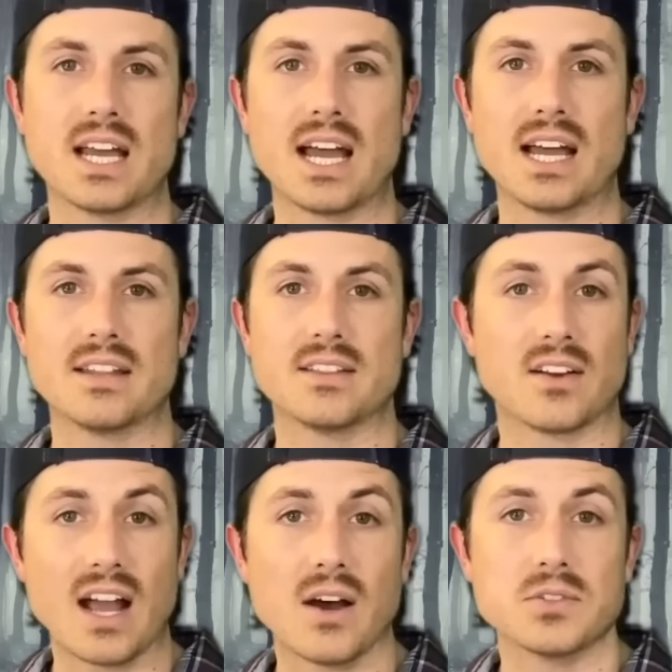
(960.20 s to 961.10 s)
at their
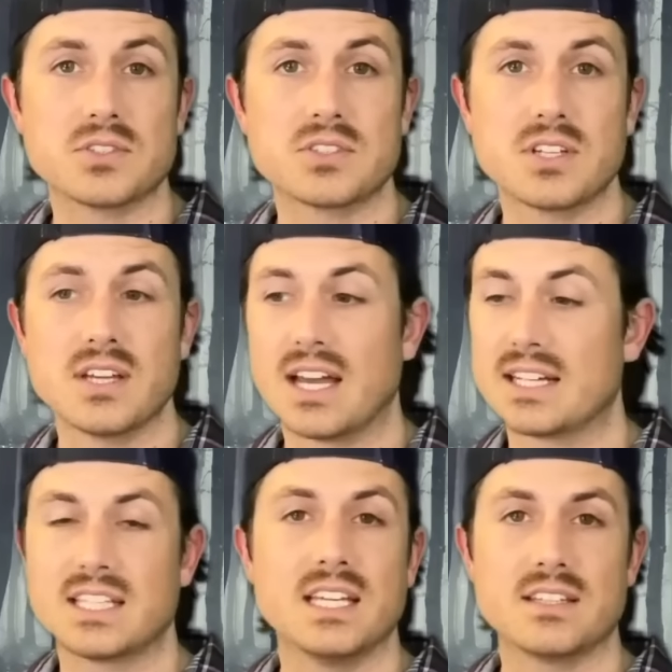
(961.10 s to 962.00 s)
house,
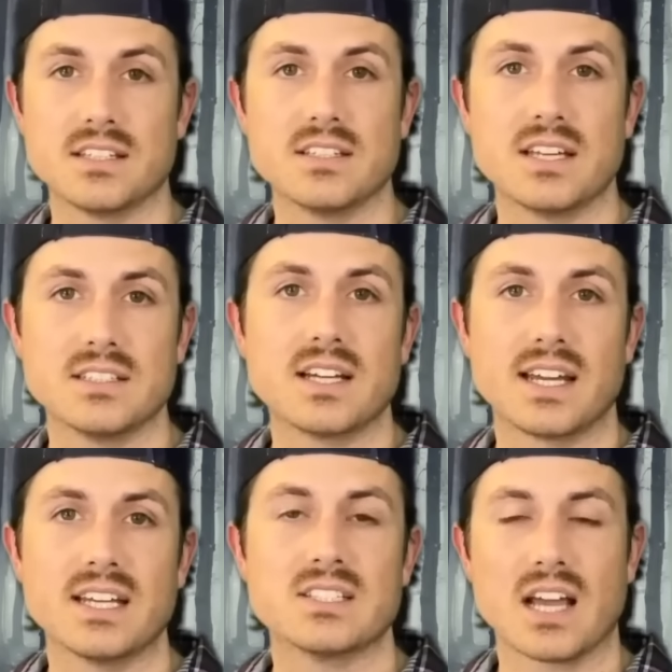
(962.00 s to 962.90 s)
at Keith and, and
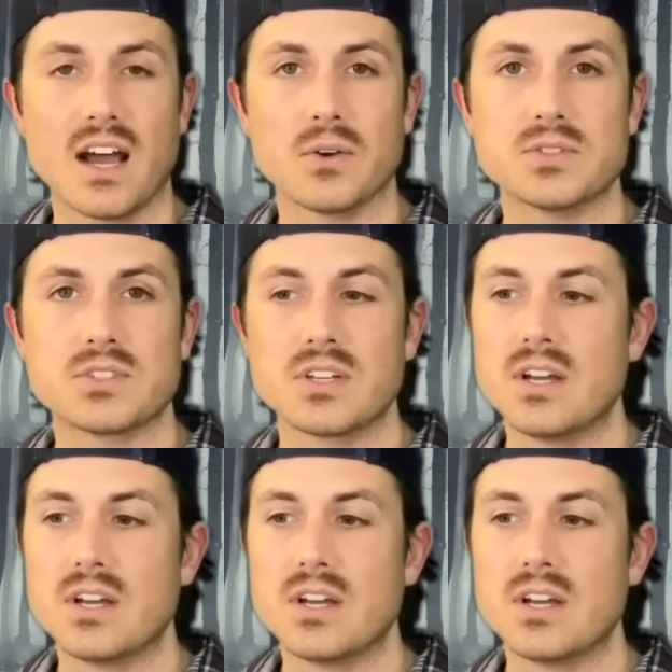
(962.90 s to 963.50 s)
Diane's house.